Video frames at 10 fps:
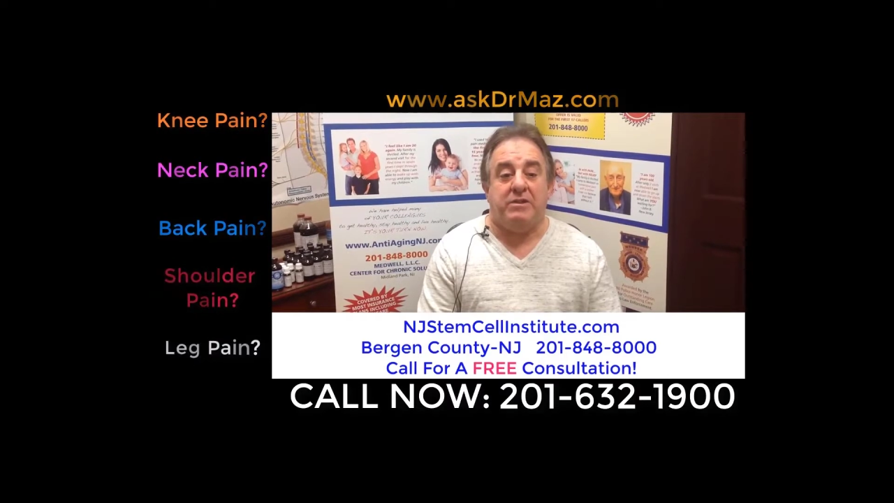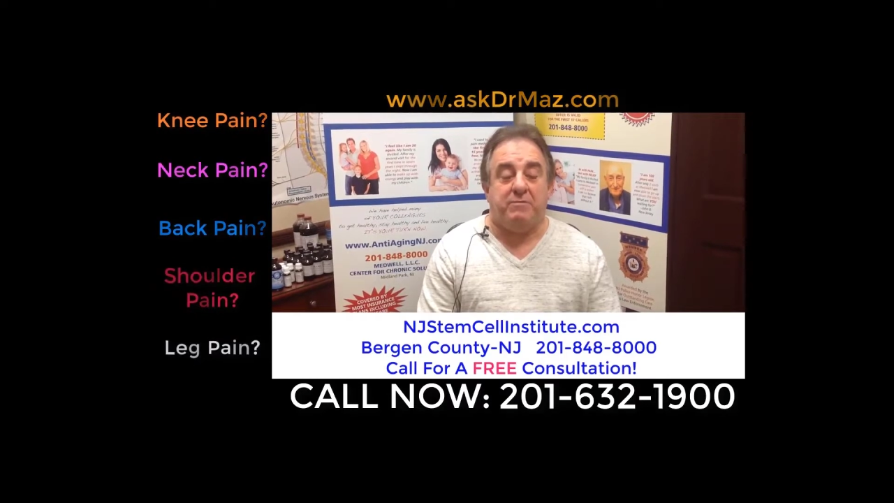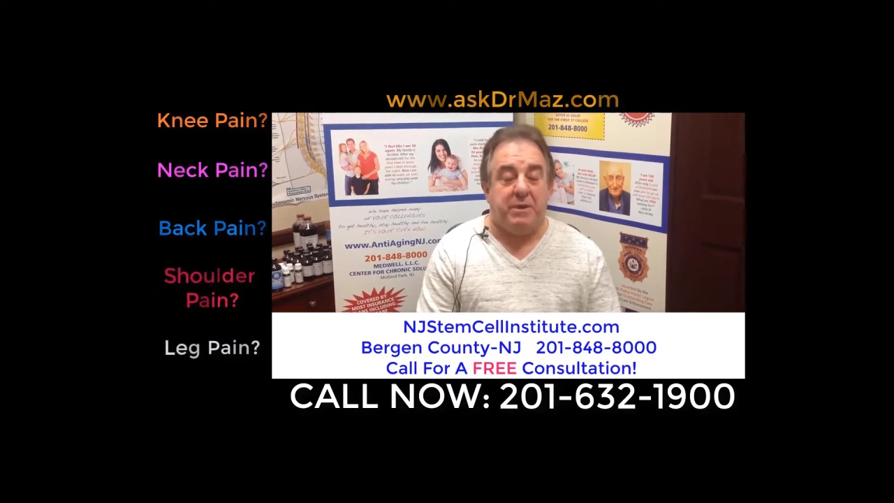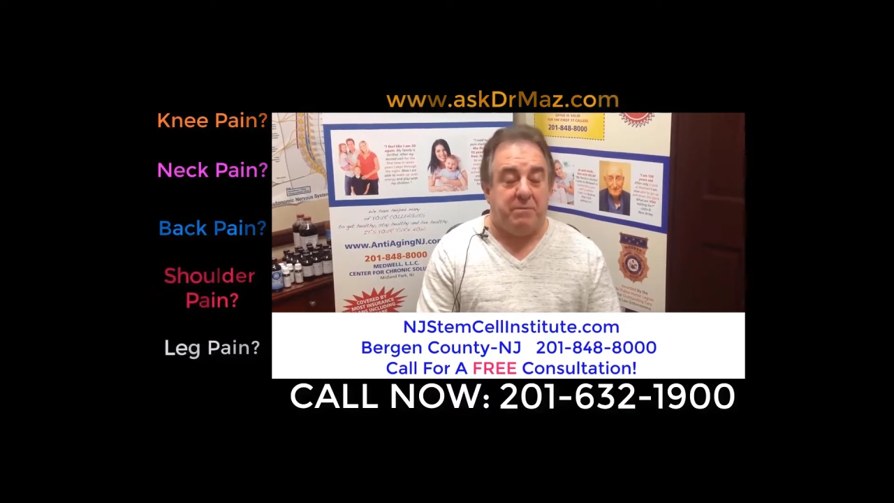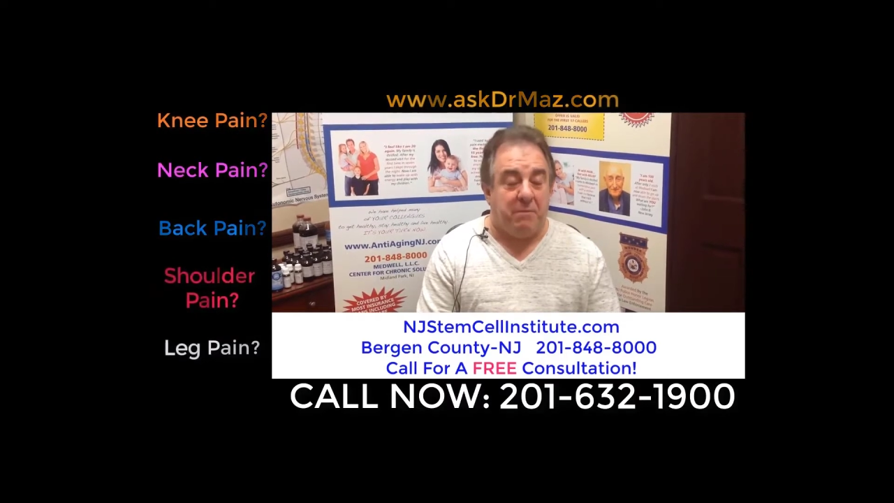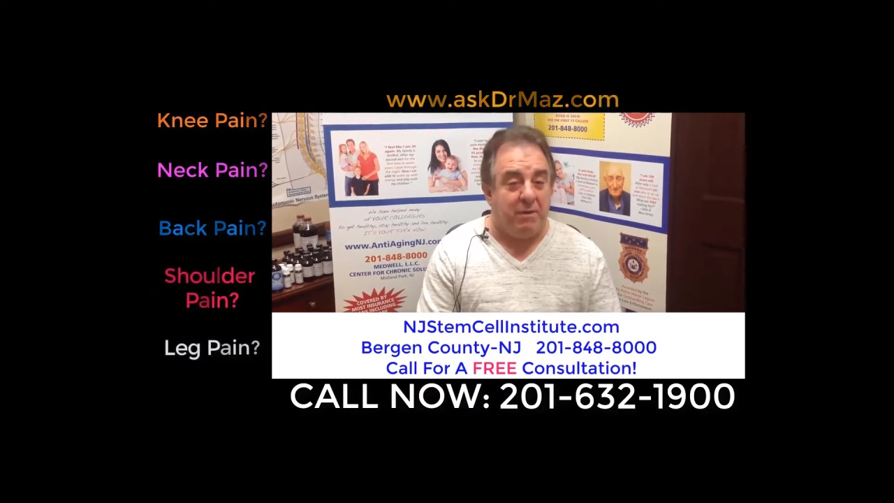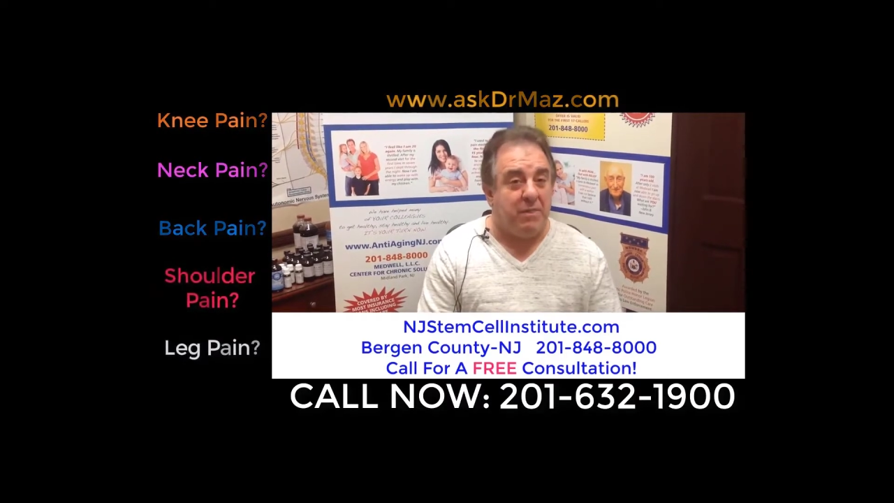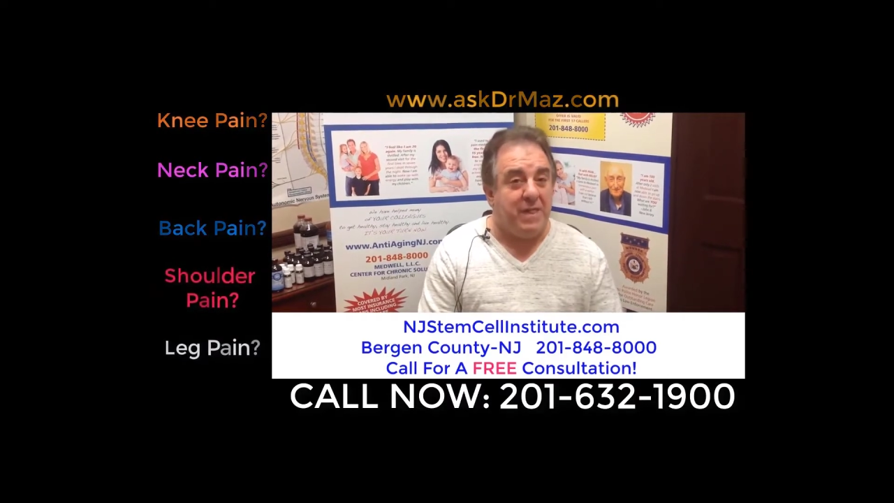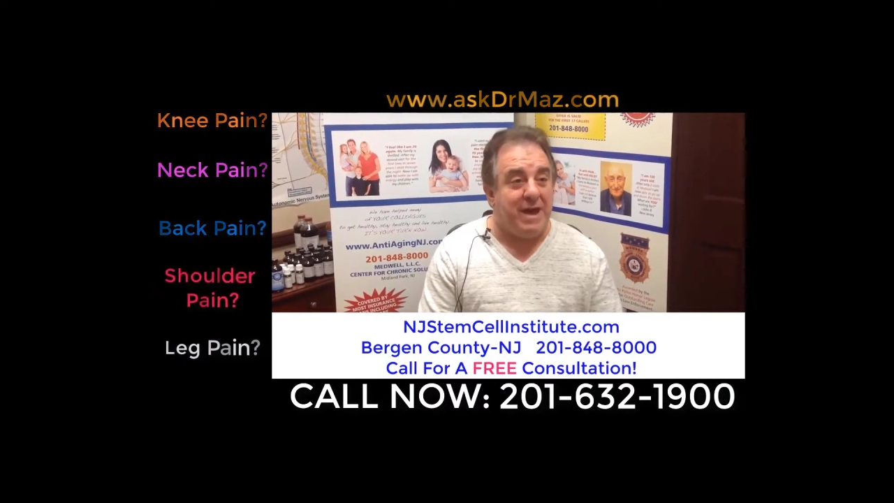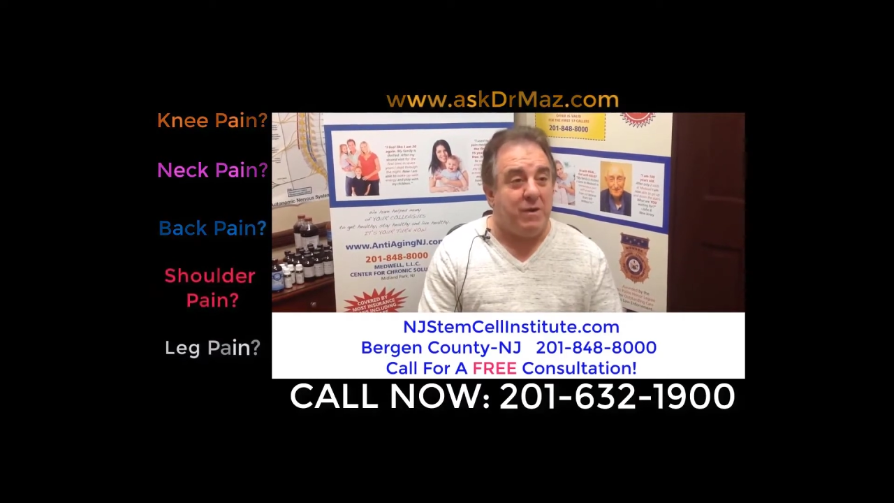it's been a
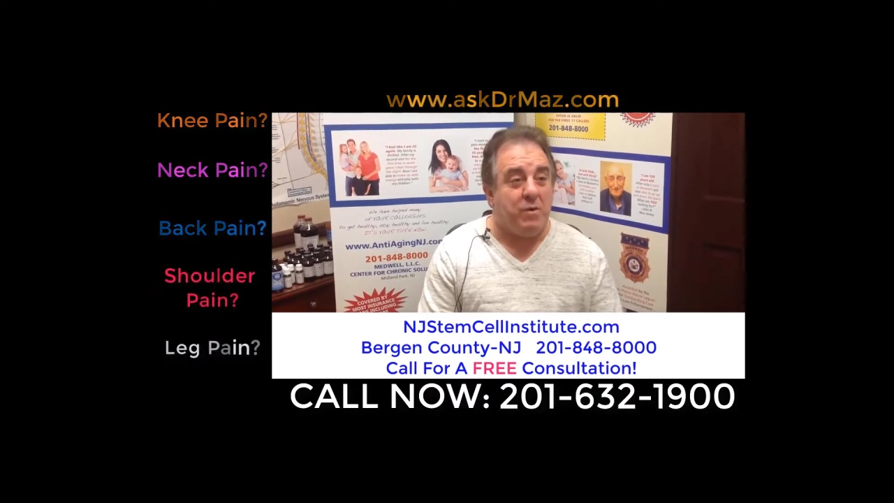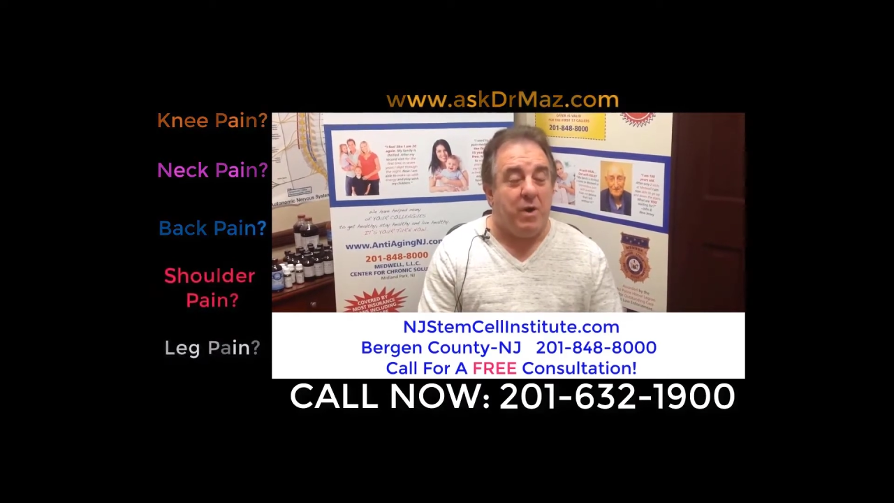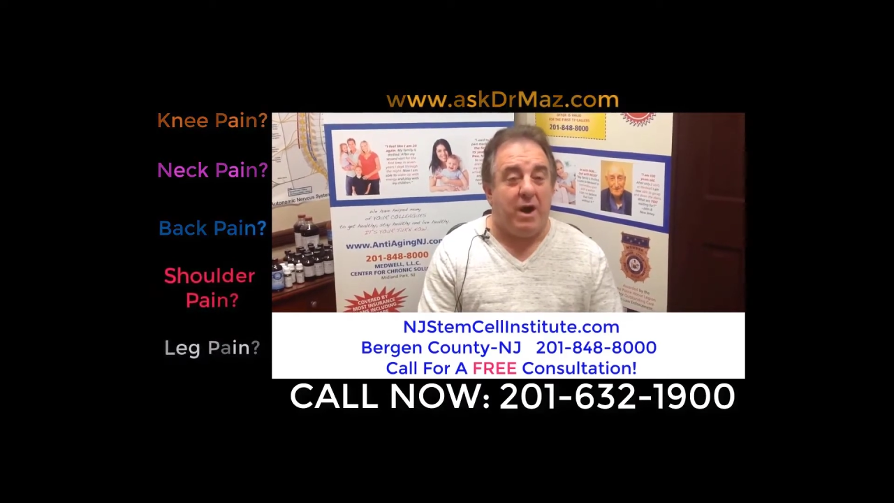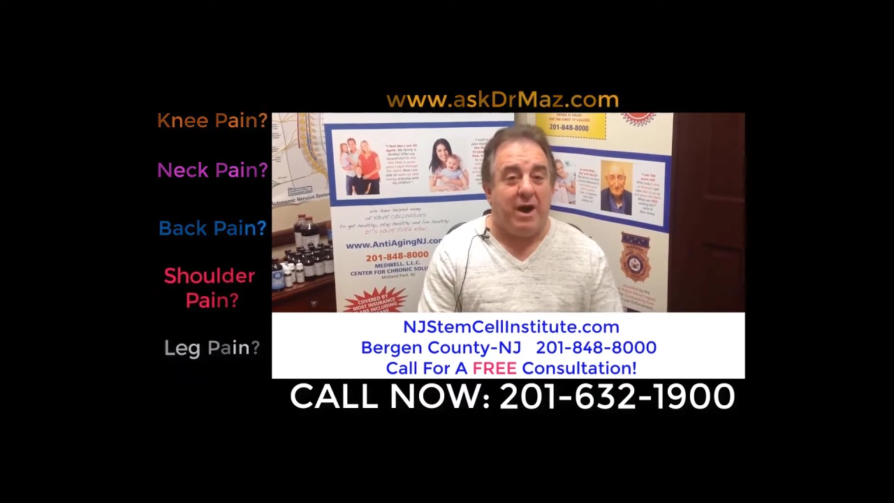month now.